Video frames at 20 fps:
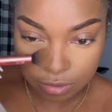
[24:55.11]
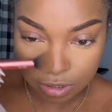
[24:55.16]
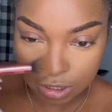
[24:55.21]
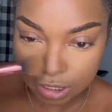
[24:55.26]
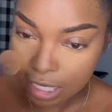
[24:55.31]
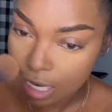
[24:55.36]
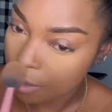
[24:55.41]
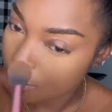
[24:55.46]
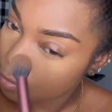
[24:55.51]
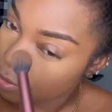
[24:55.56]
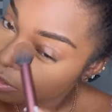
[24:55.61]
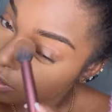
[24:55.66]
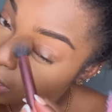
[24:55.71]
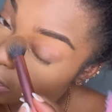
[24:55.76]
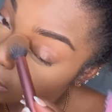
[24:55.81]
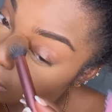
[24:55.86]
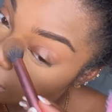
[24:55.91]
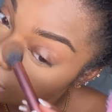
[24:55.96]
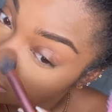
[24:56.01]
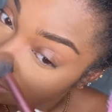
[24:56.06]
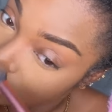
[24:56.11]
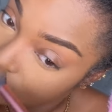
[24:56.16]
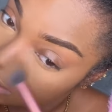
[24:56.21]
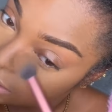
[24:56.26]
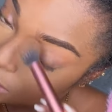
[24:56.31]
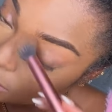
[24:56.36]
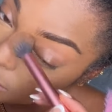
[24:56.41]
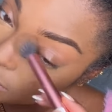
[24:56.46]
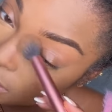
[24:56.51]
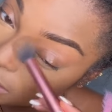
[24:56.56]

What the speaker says: Tap along the sides of my